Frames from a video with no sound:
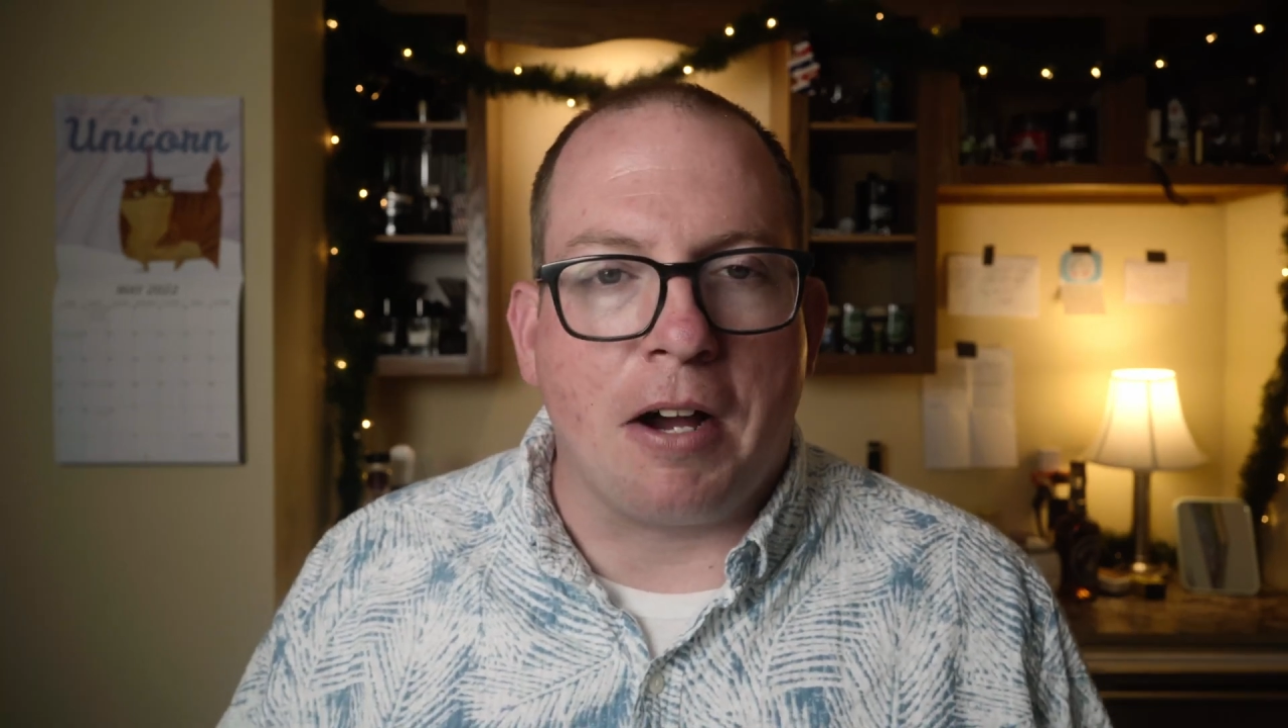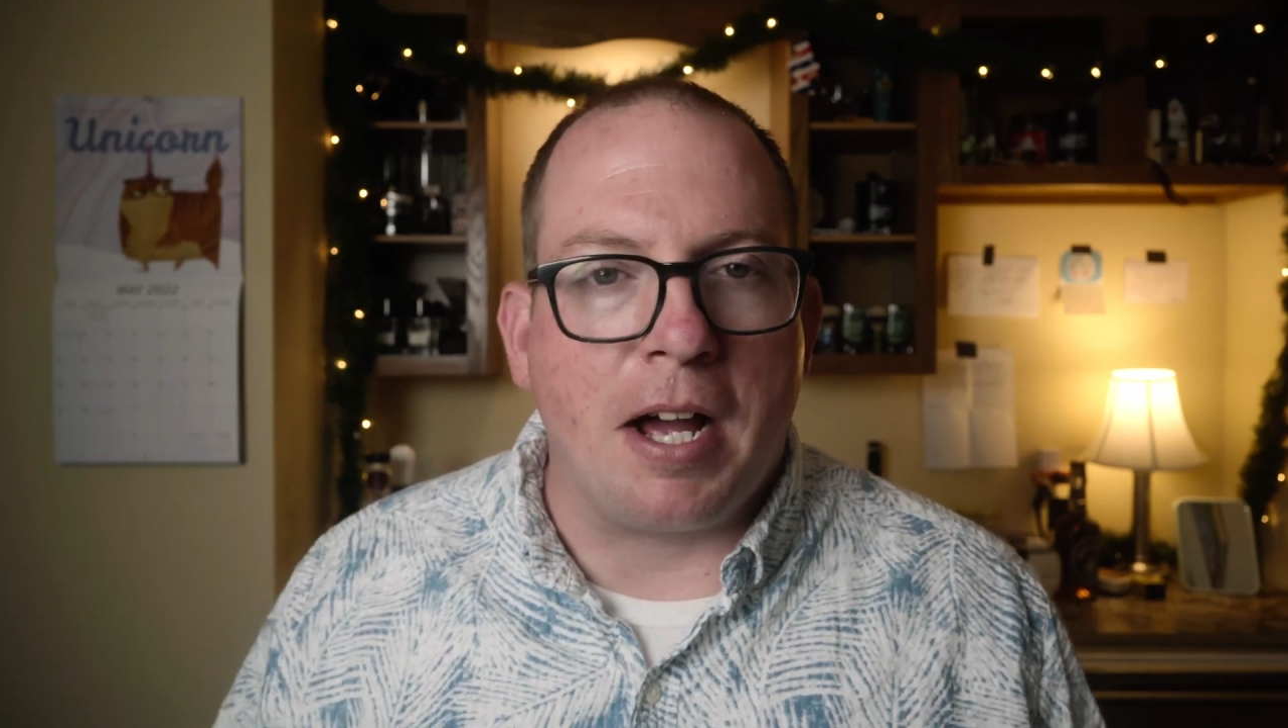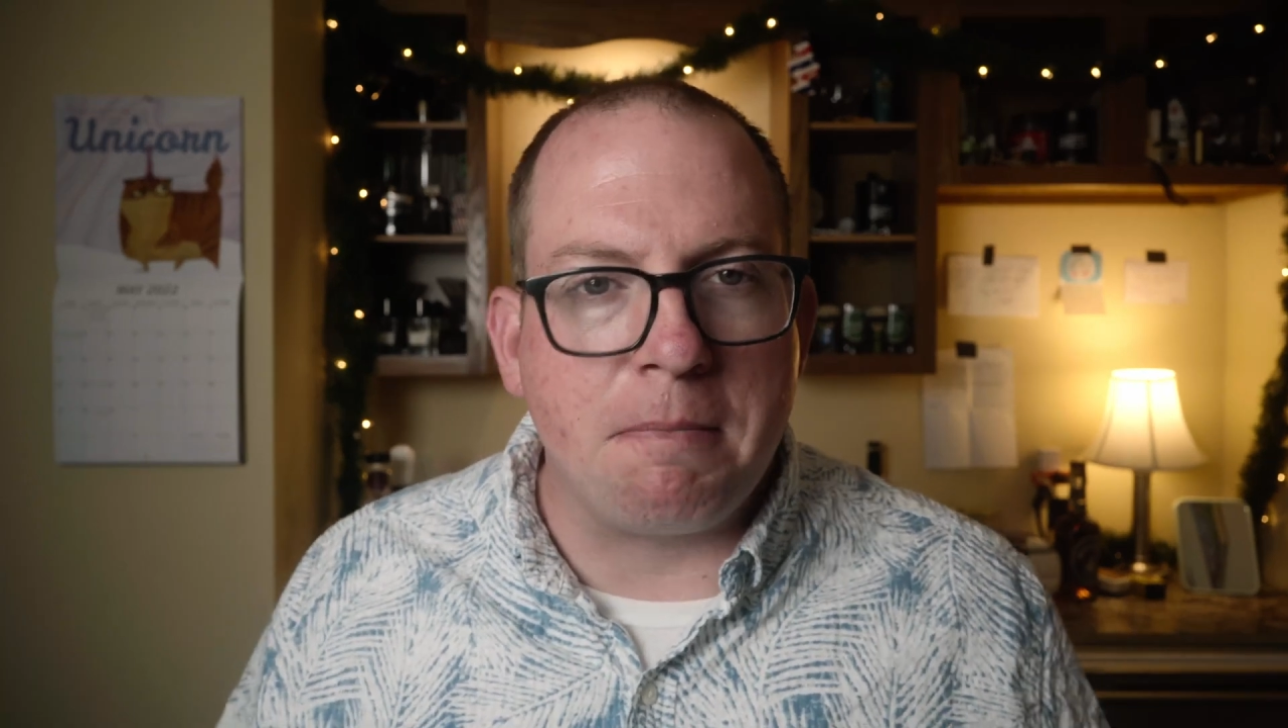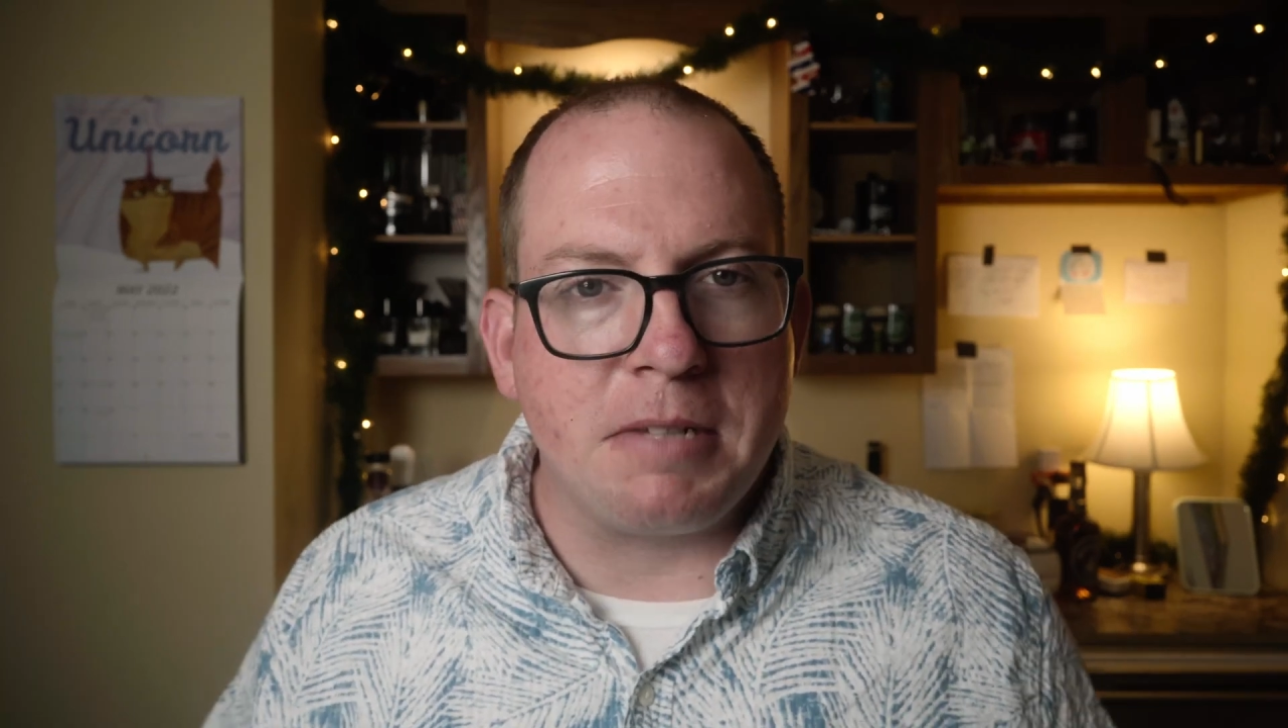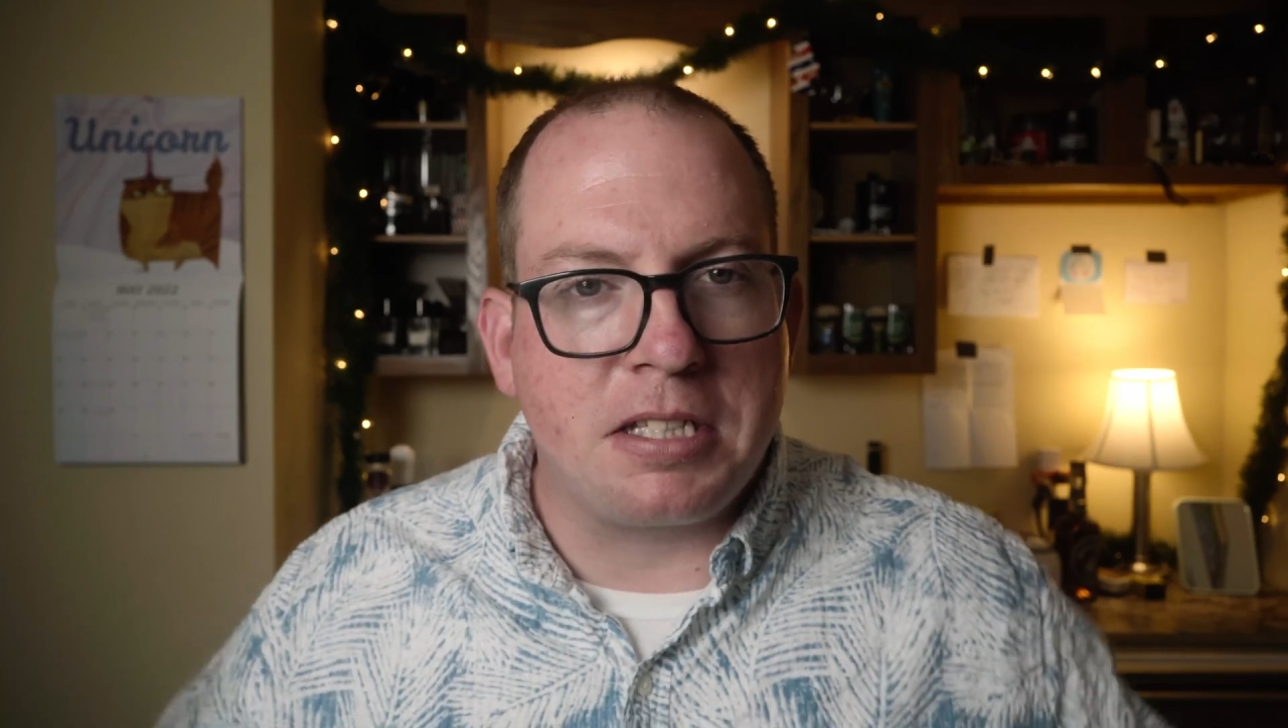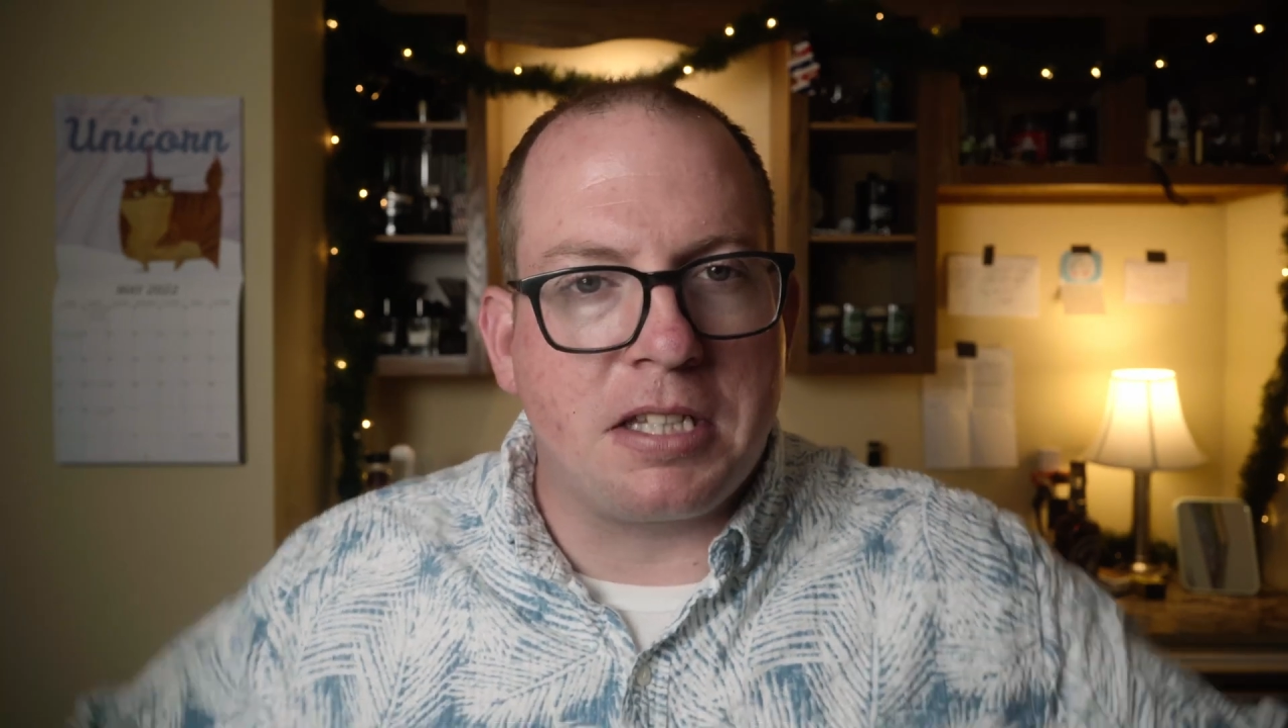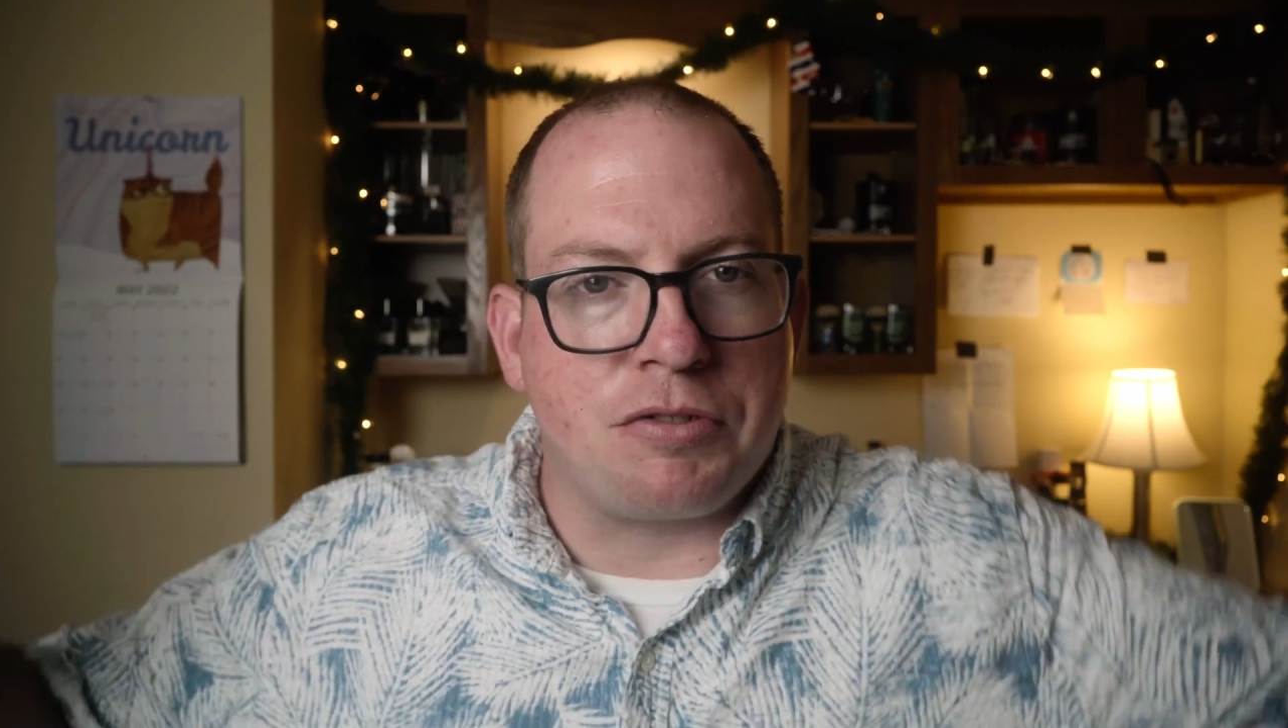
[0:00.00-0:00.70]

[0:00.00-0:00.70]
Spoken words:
I missed the